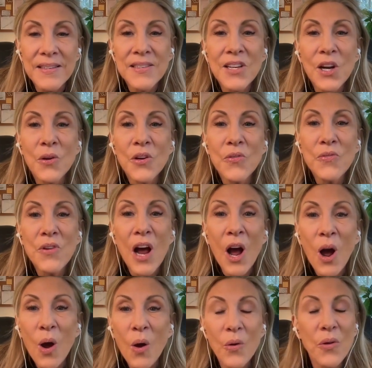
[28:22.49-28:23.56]
So you
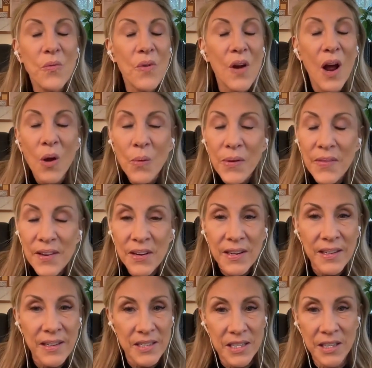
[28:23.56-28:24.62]
know what they're
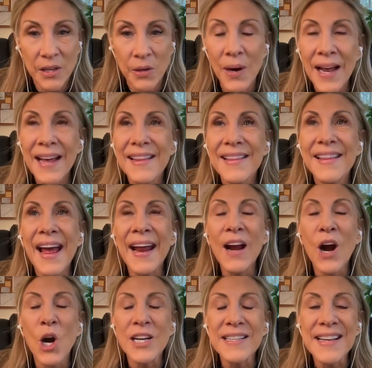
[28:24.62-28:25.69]
going to do. They
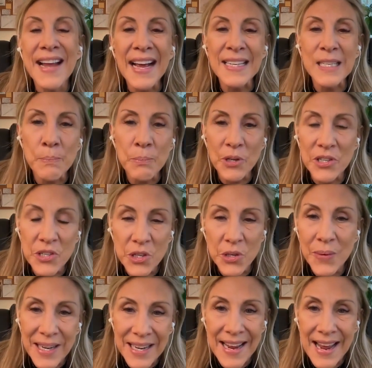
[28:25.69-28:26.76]
are desperate to
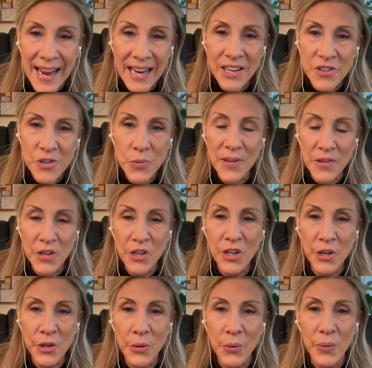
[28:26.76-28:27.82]
engage with
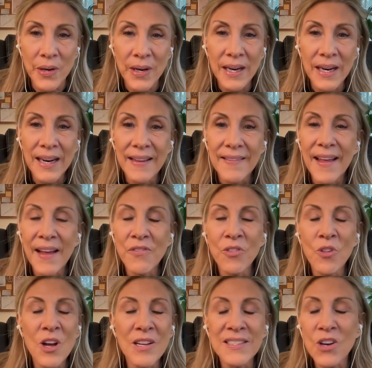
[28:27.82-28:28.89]
you. They've
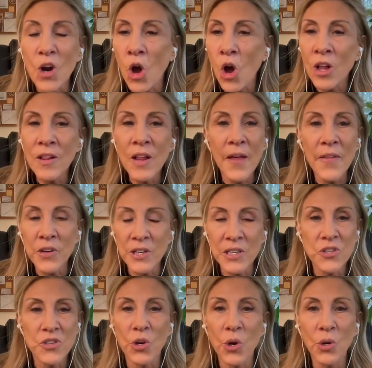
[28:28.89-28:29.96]
lost all other
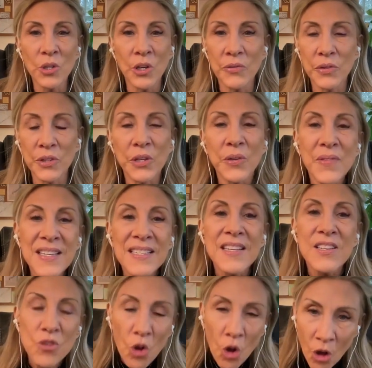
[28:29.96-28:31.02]
control over you. This
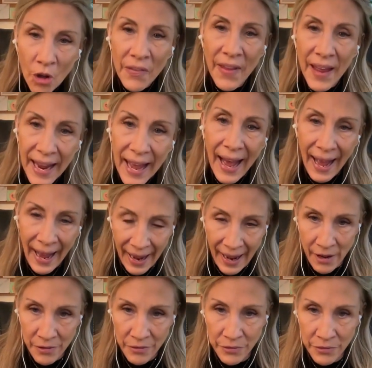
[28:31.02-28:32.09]
is all they
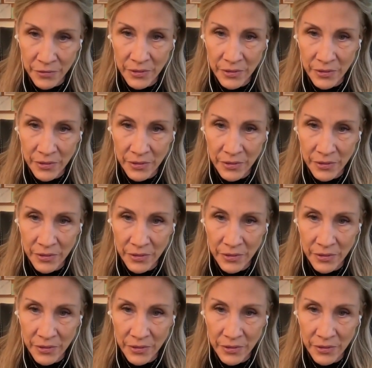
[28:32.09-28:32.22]
have.